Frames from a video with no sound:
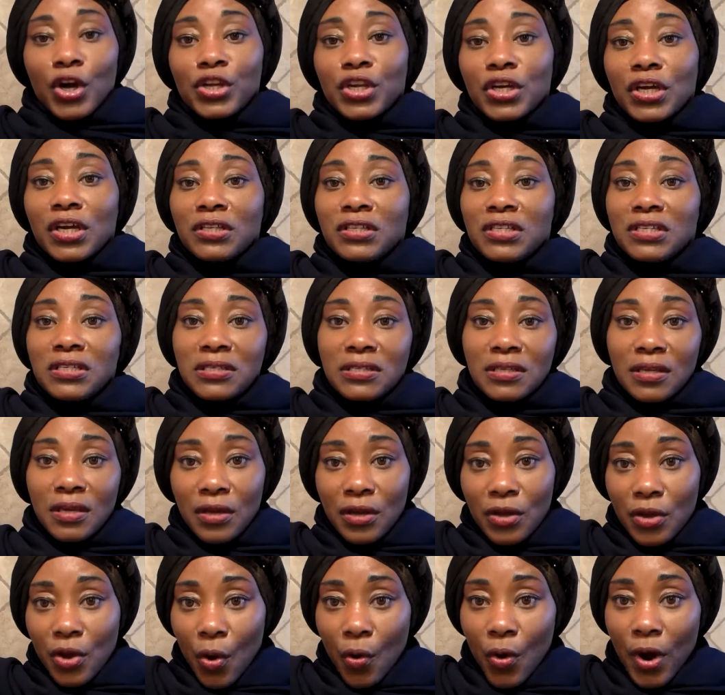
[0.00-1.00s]
or you can
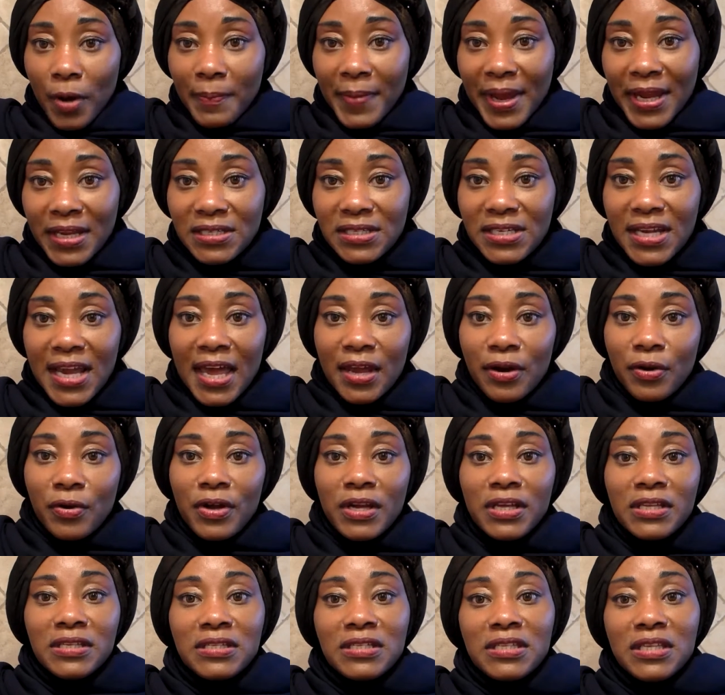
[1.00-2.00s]
just go on my
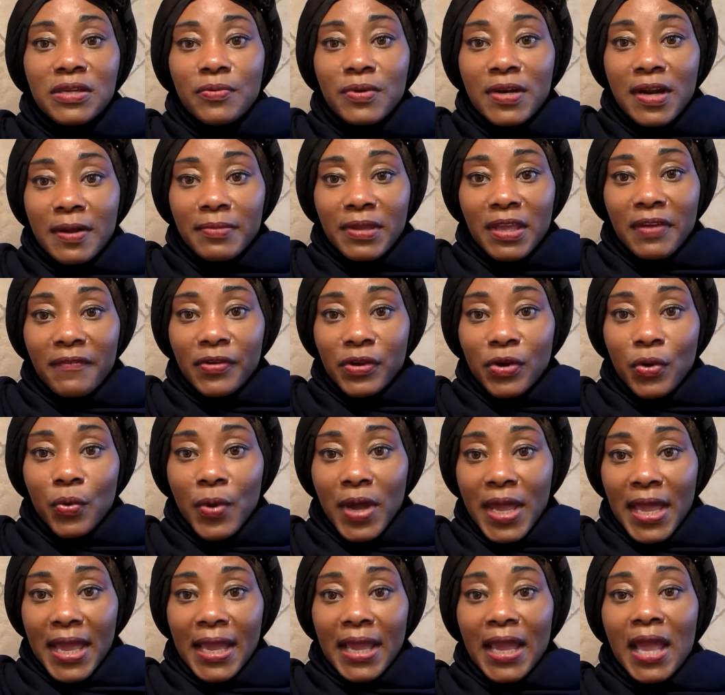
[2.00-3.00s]
channel and see what I'm giving
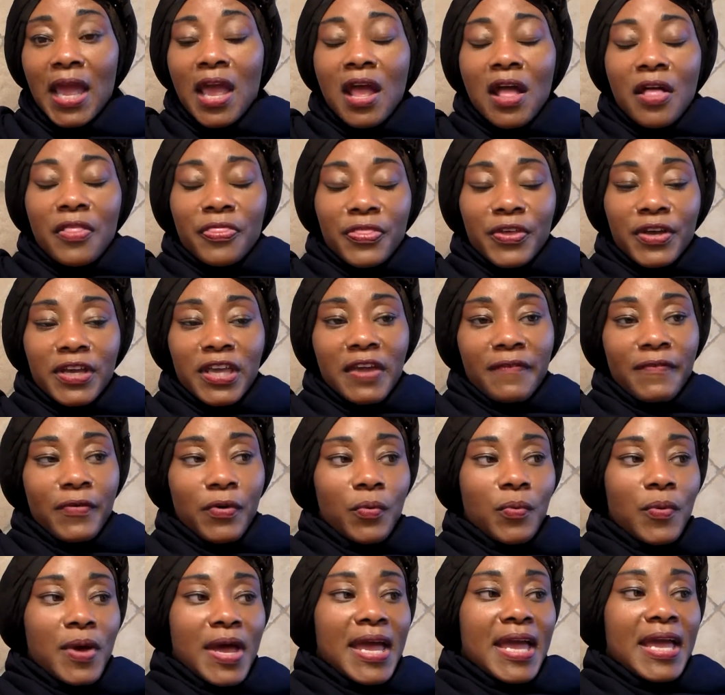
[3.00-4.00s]
away. The
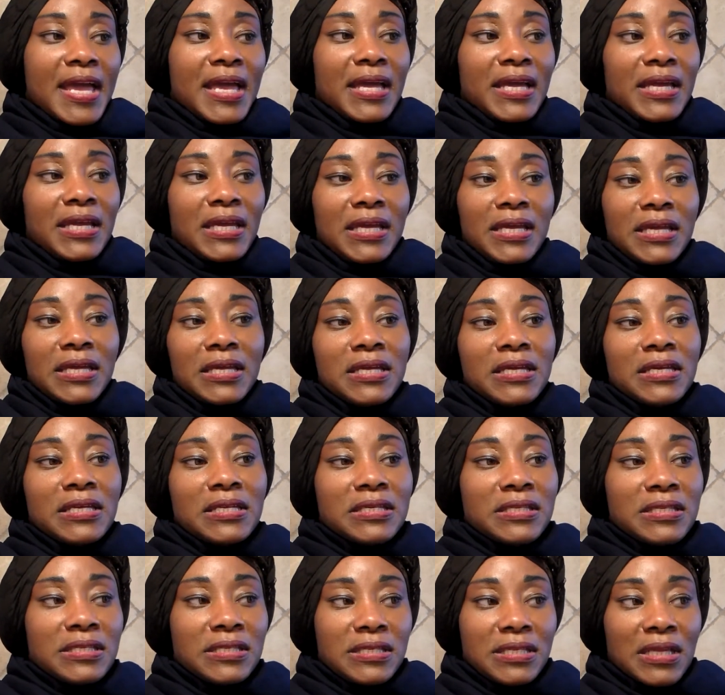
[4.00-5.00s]
giveaway
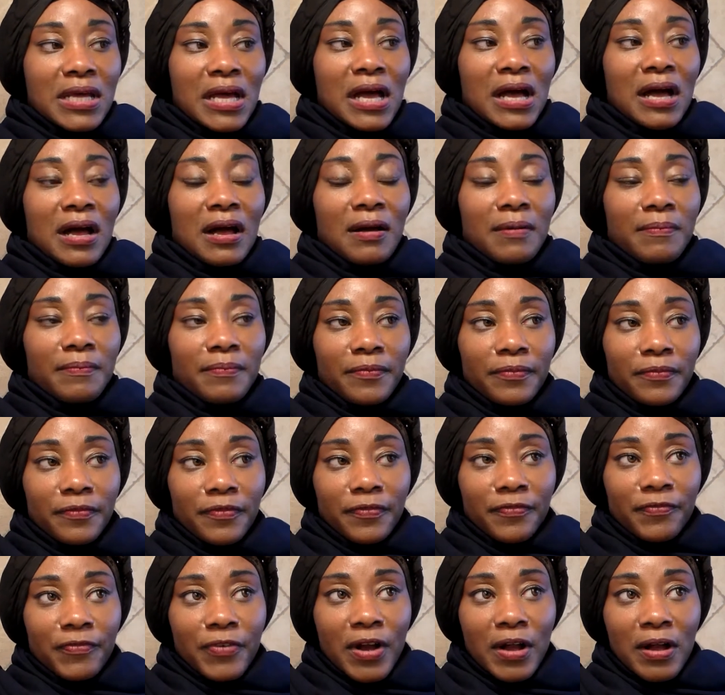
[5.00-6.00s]
is
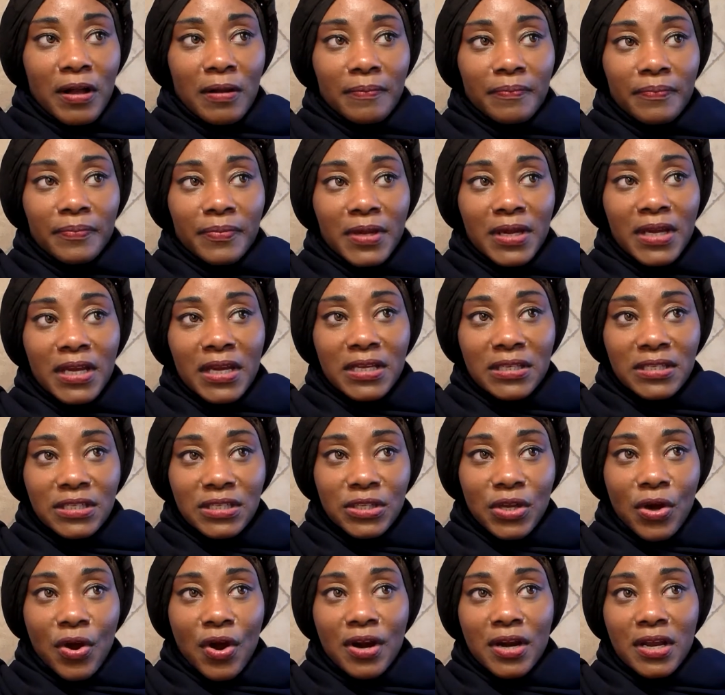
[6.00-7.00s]
it
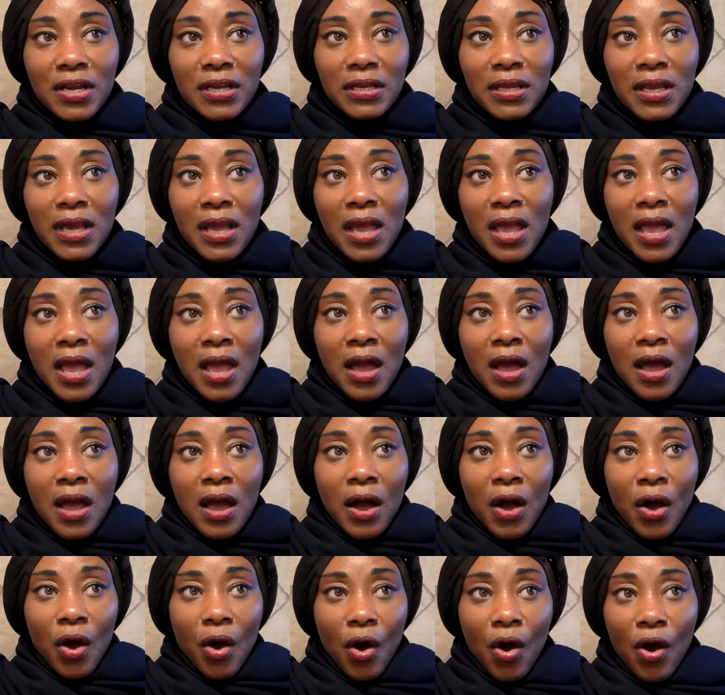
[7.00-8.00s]
started
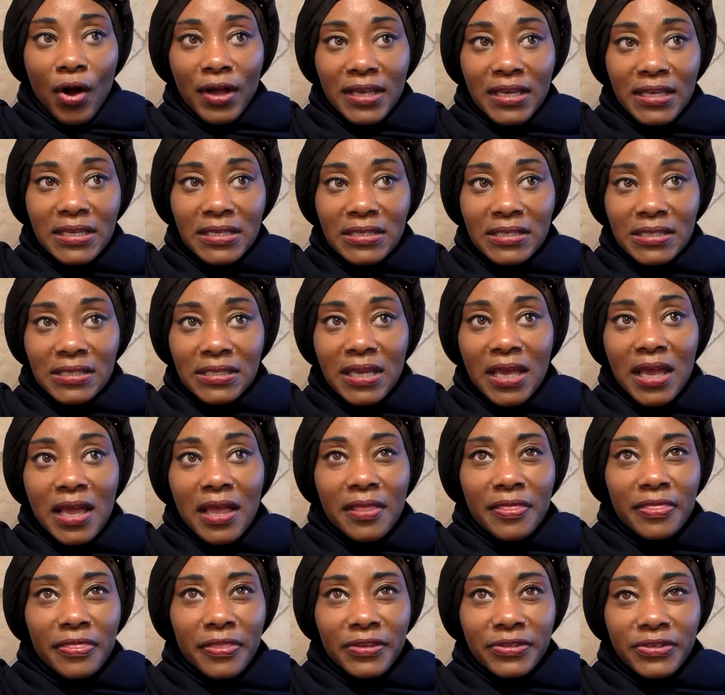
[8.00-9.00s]
August
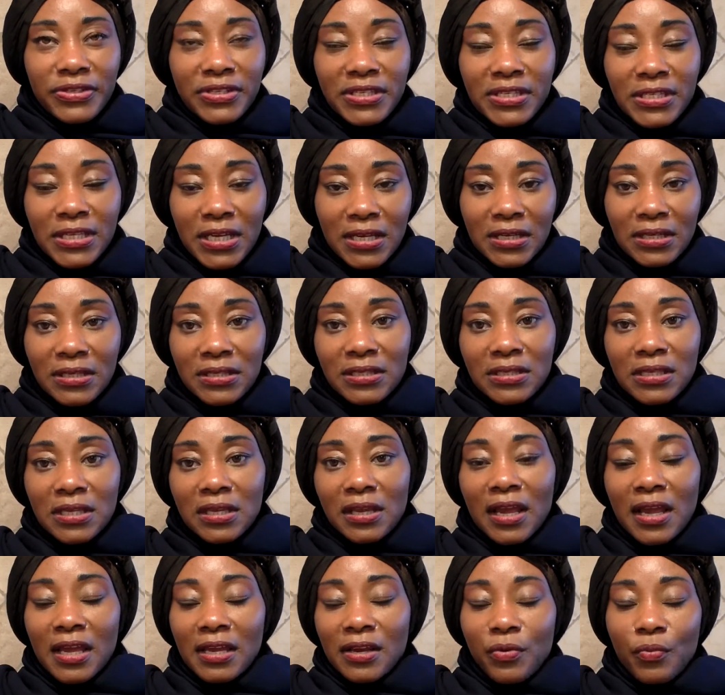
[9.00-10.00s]
the
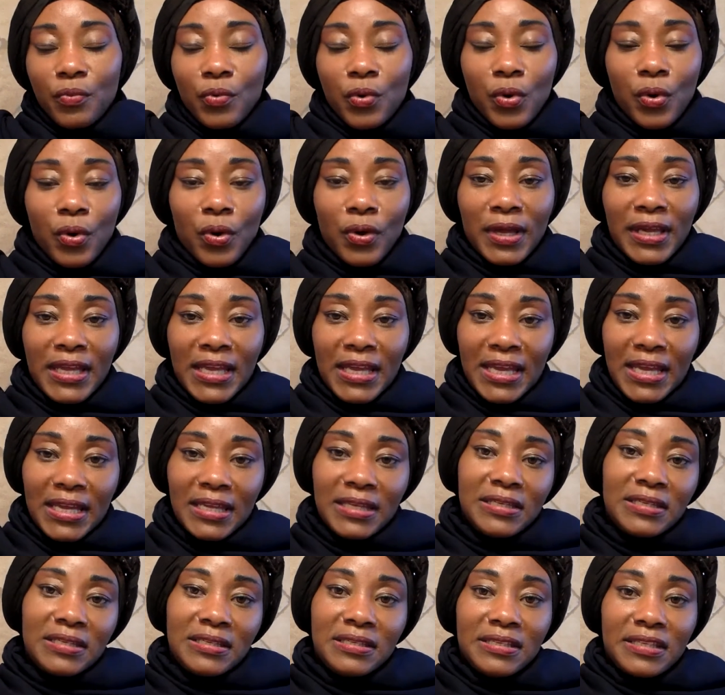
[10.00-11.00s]
6th, and it will
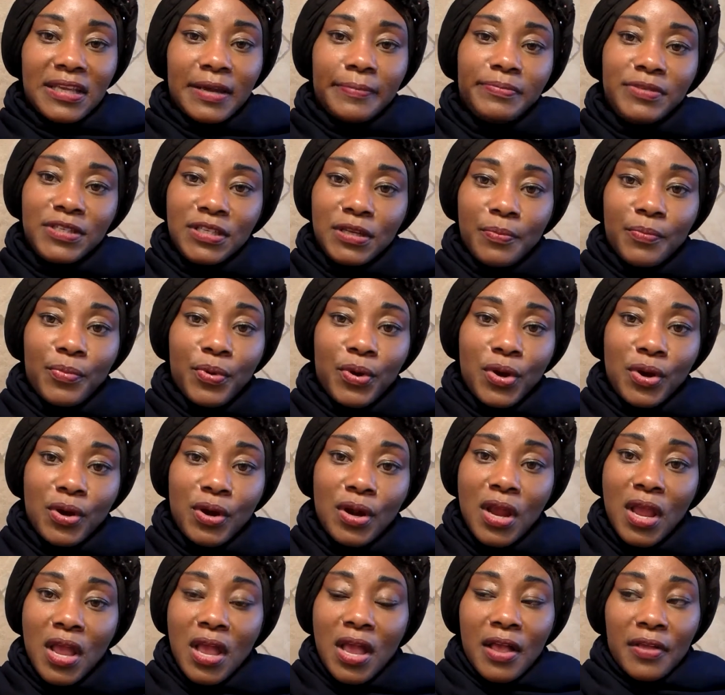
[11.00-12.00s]
end
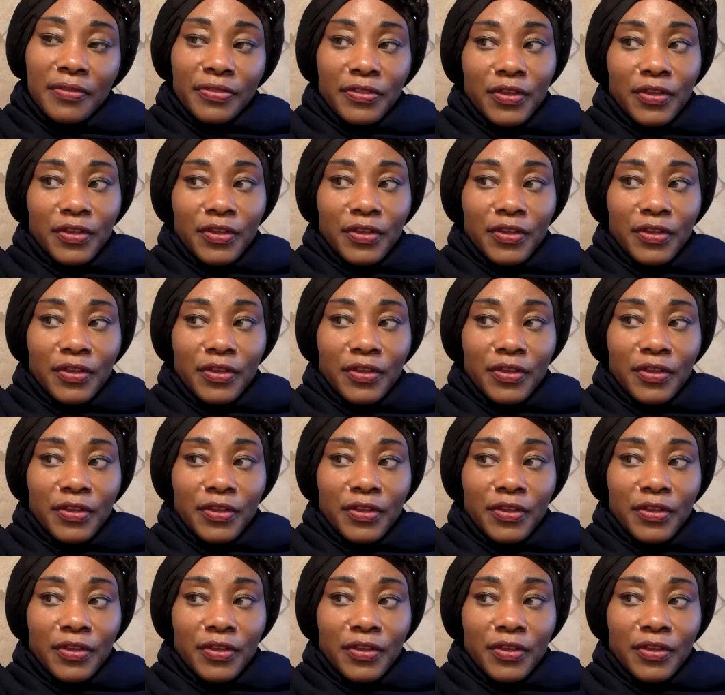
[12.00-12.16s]
September